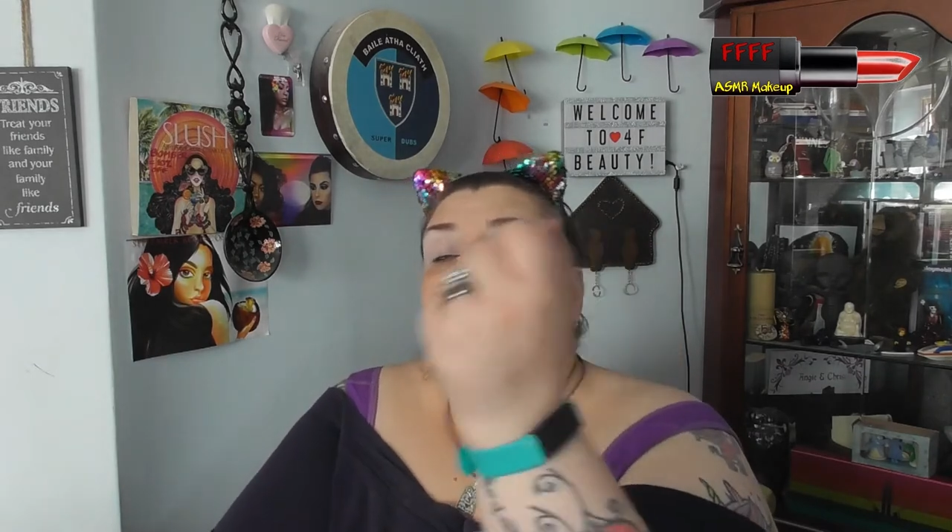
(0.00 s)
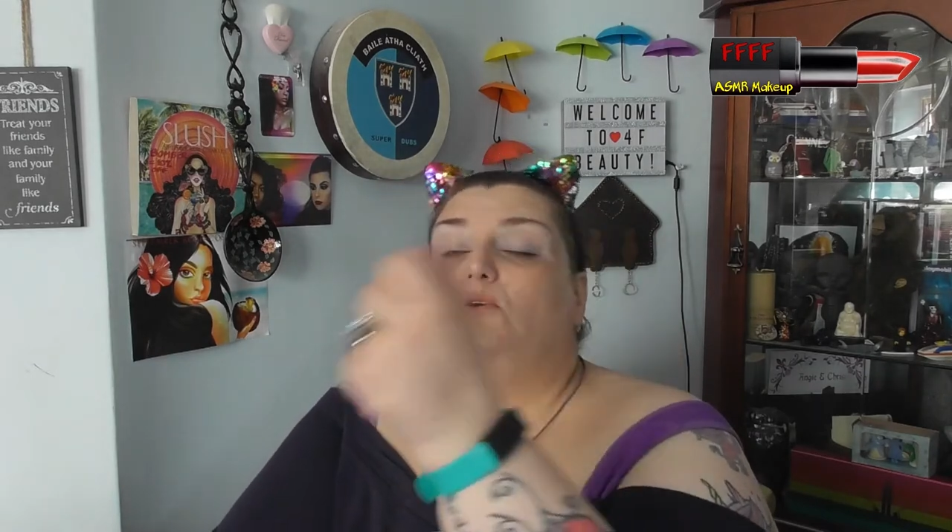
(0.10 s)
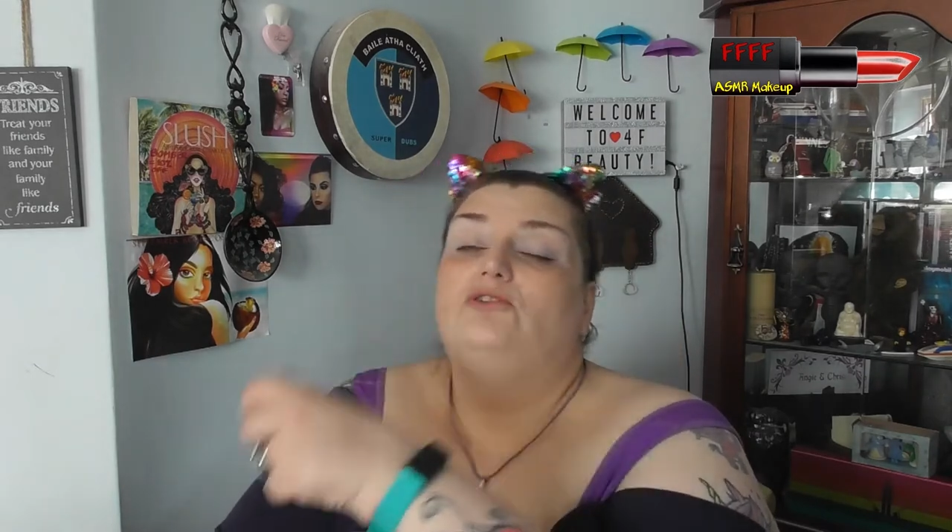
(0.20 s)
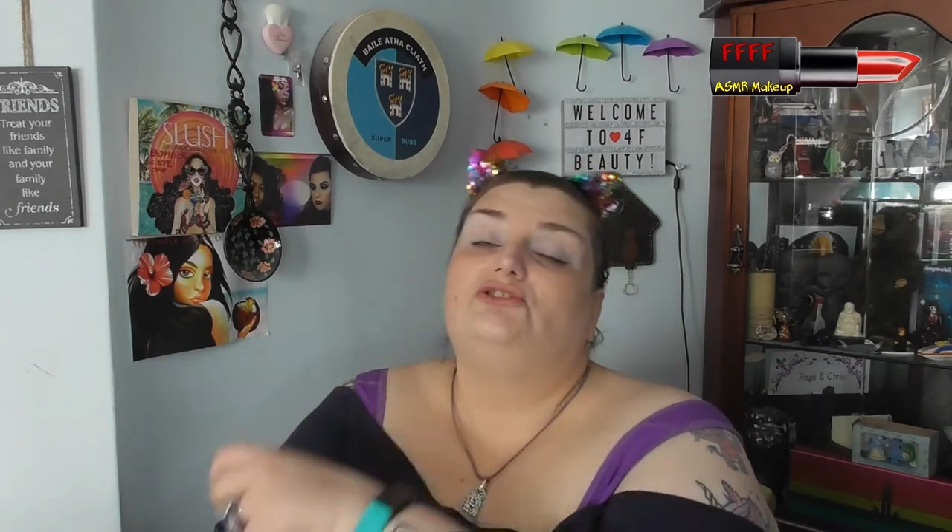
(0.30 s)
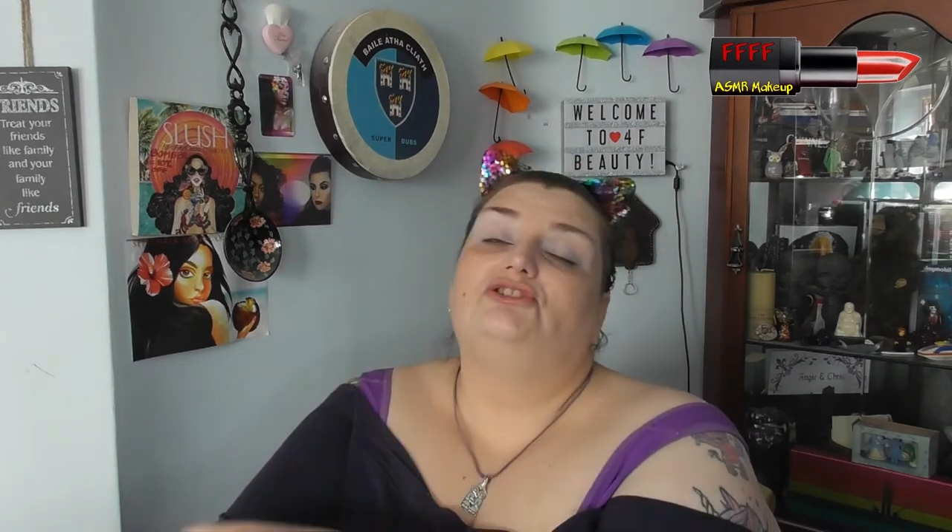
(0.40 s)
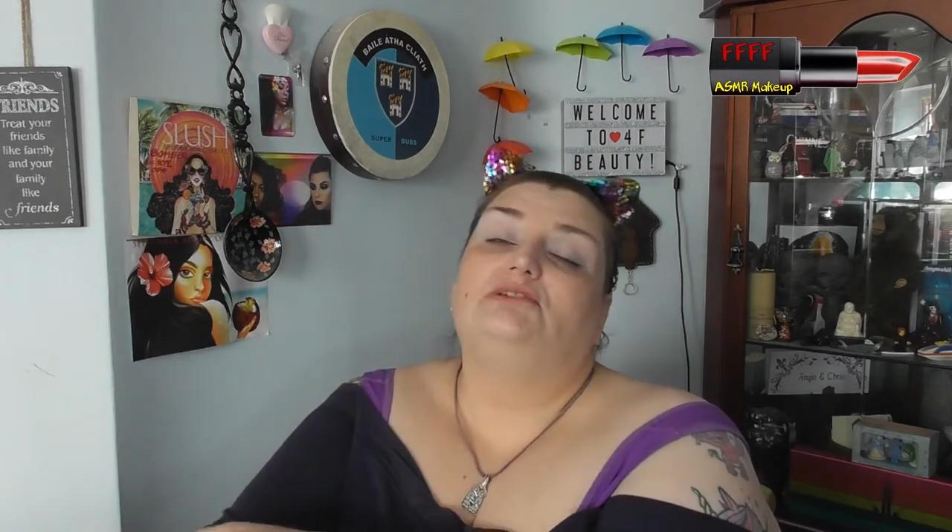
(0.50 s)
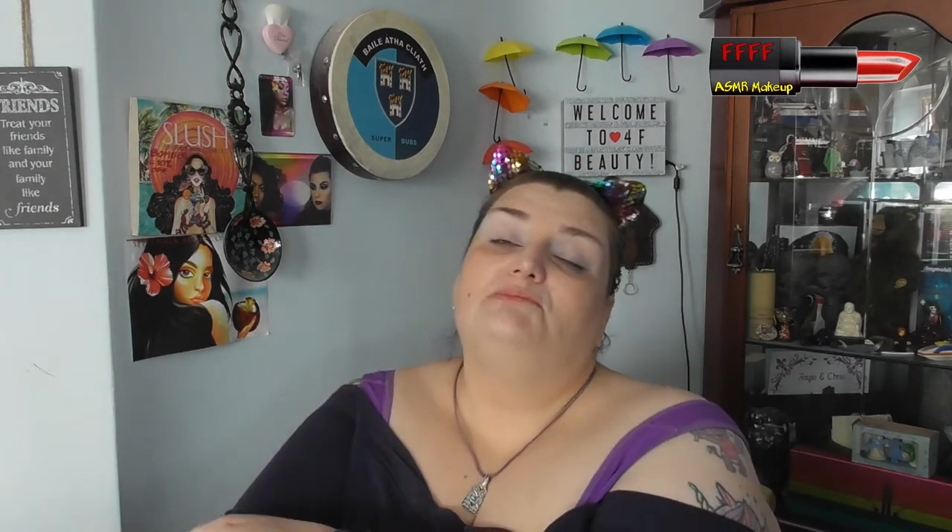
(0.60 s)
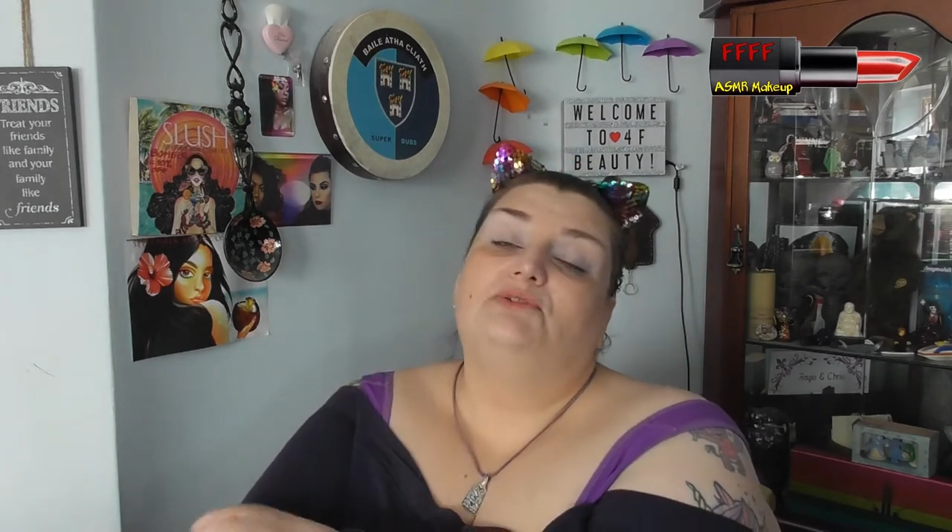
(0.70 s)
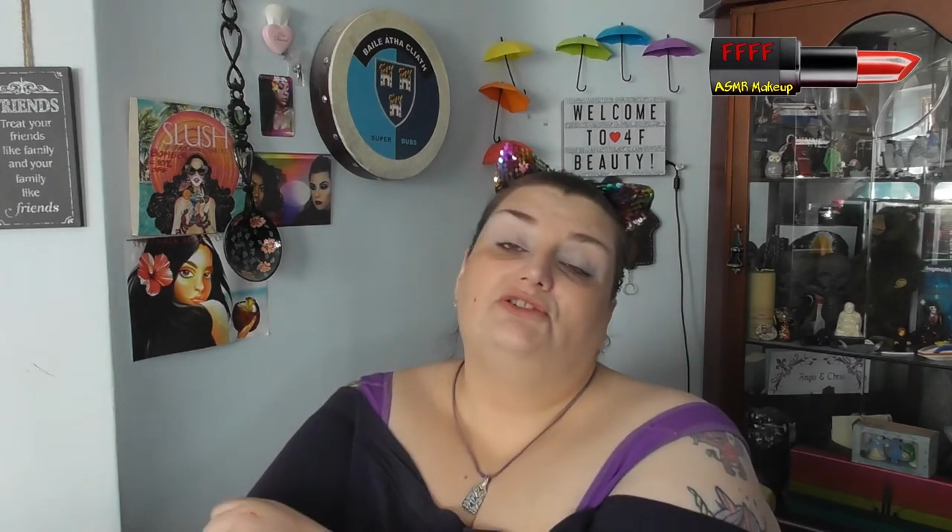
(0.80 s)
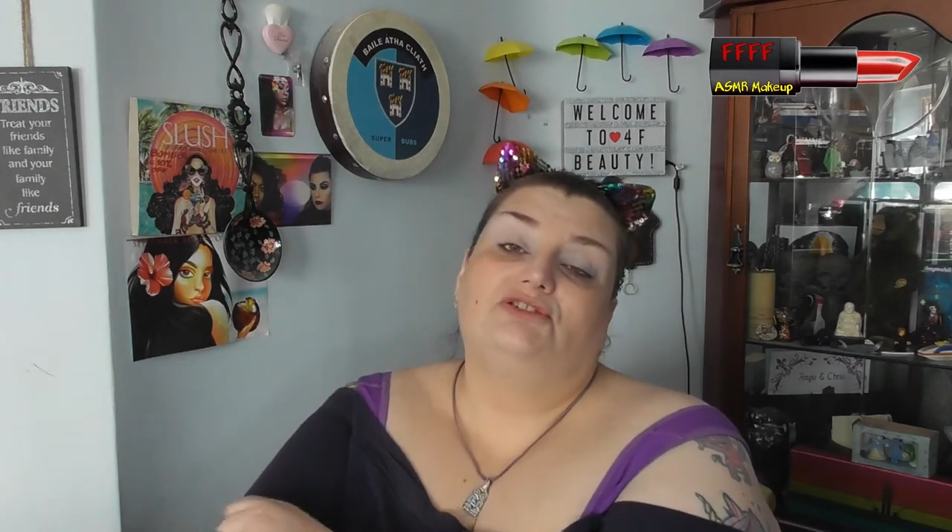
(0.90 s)
washed,
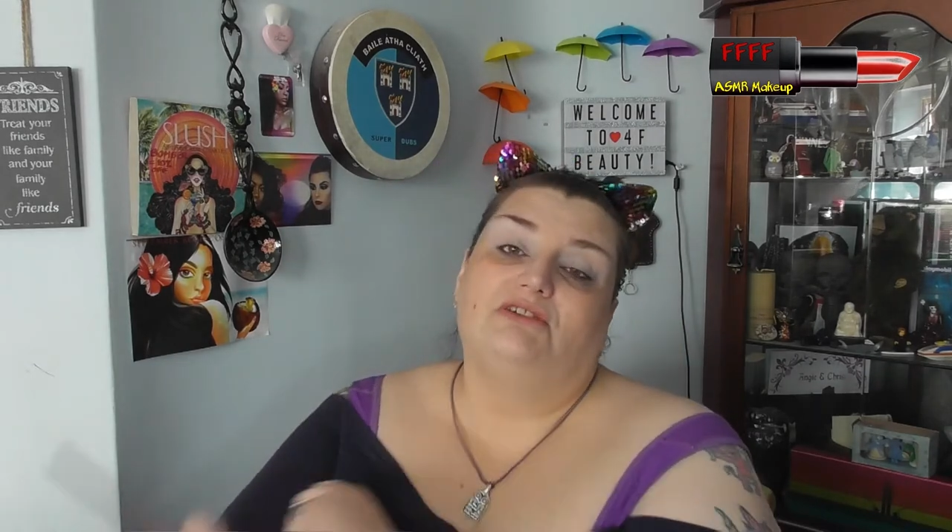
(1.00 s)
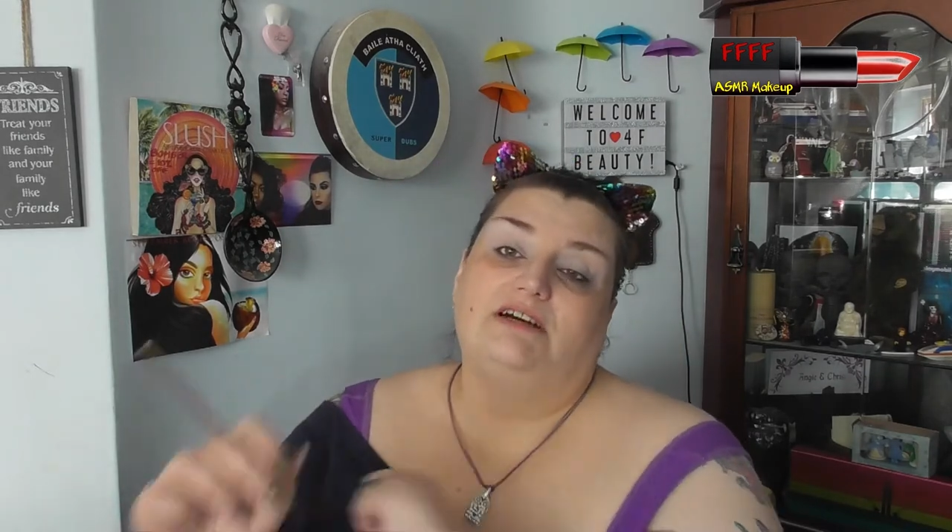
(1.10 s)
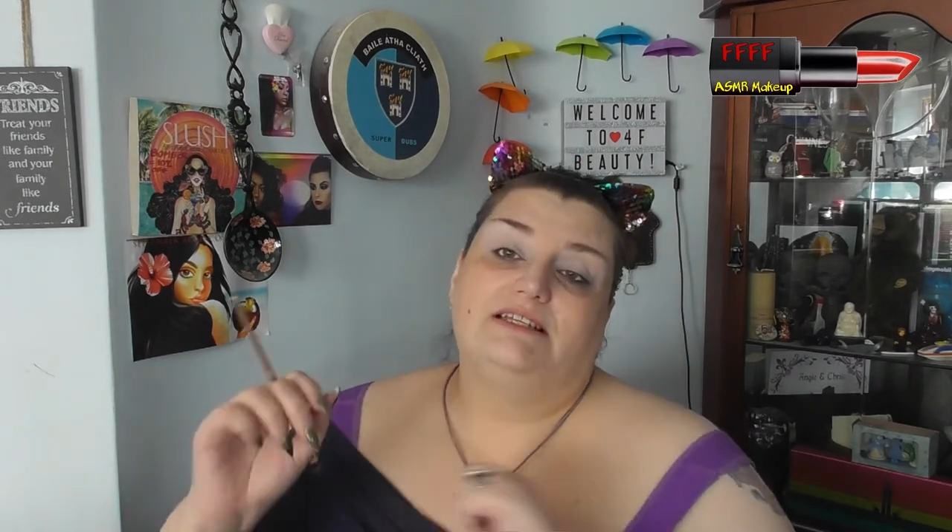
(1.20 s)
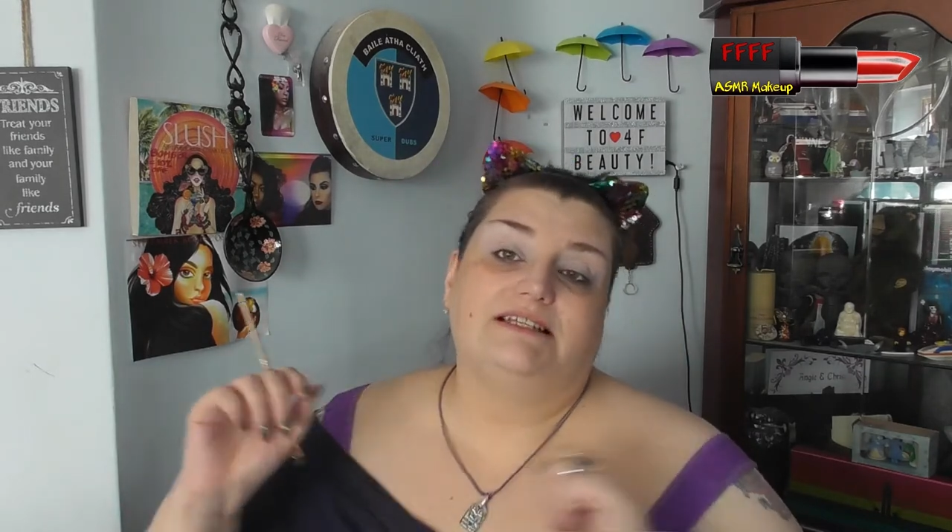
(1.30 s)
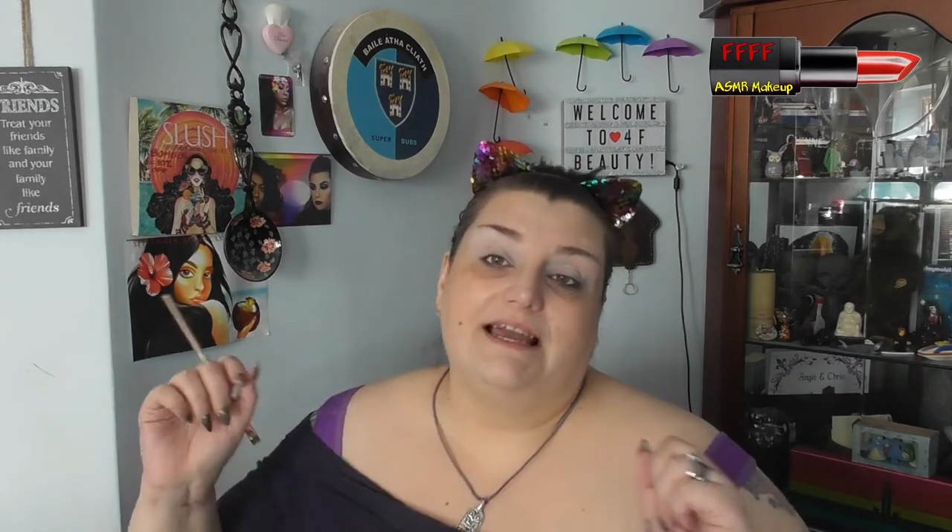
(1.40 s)
moisturised,